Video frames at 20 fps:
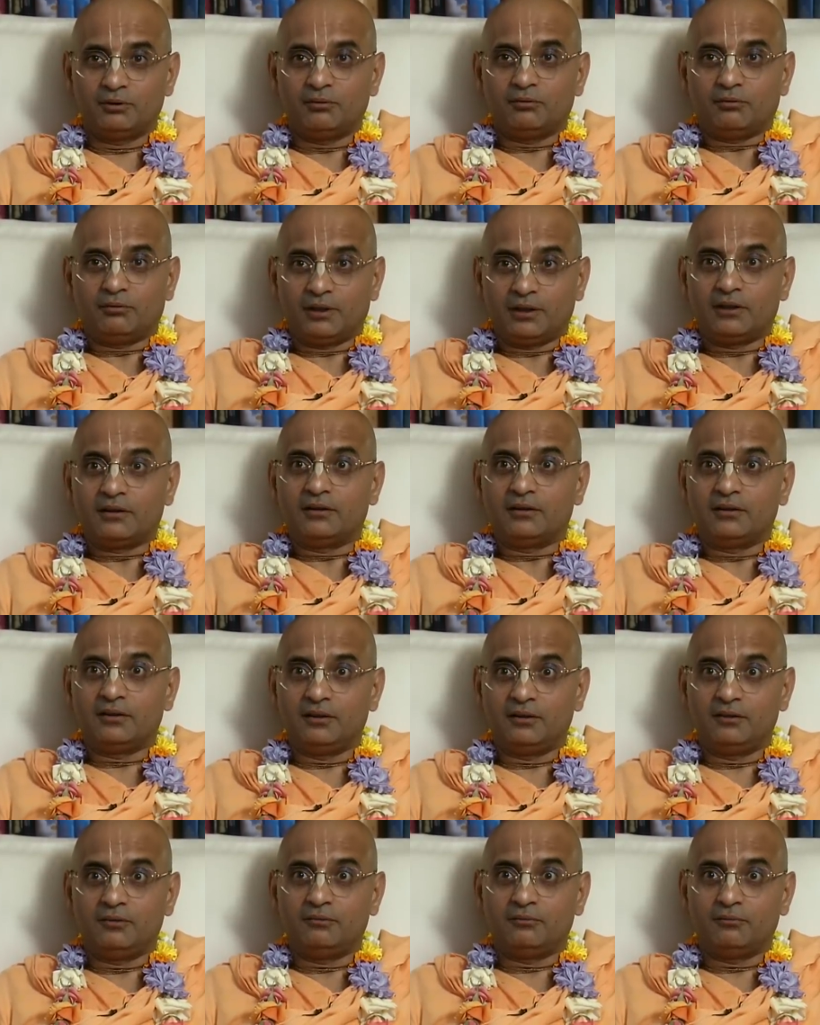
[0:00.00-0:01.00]
whether
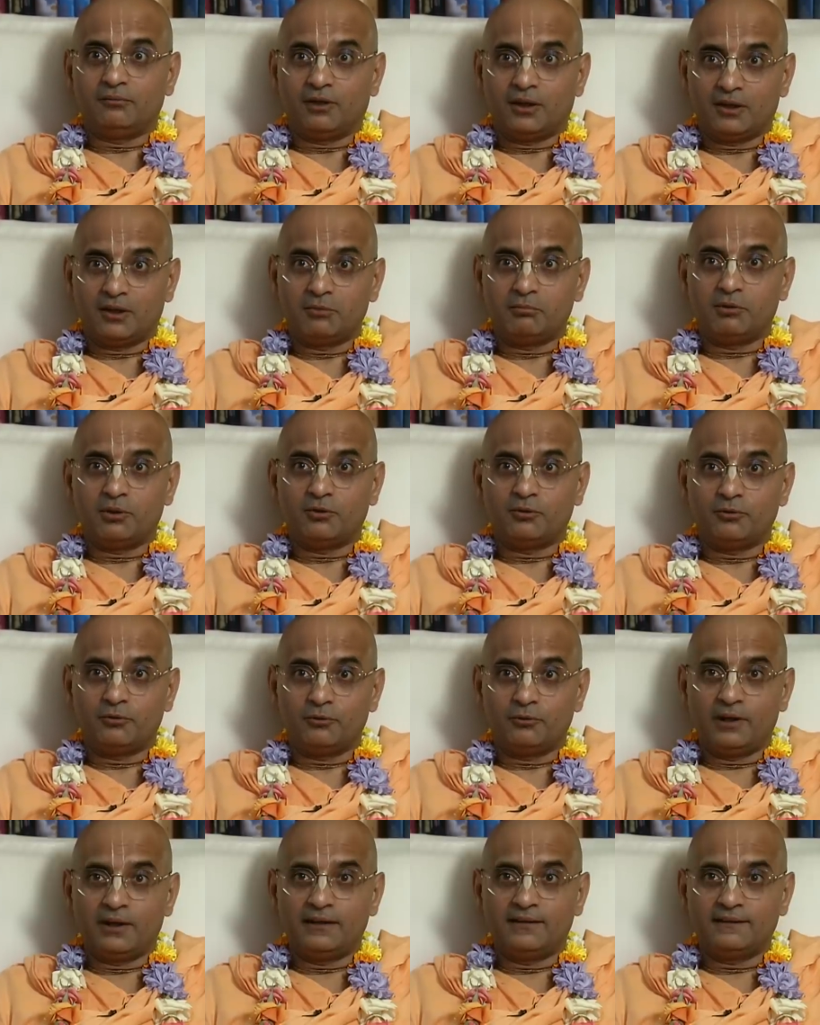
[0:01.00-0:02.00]
he wanted me to
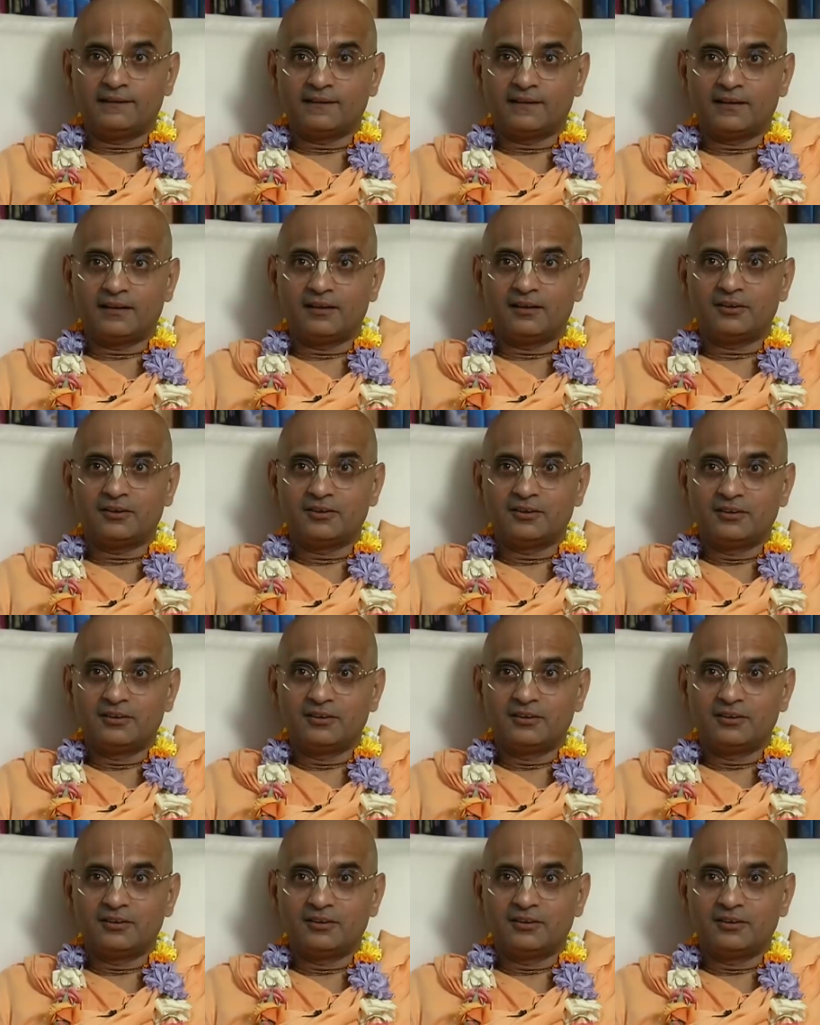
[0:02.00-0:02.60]
do anything.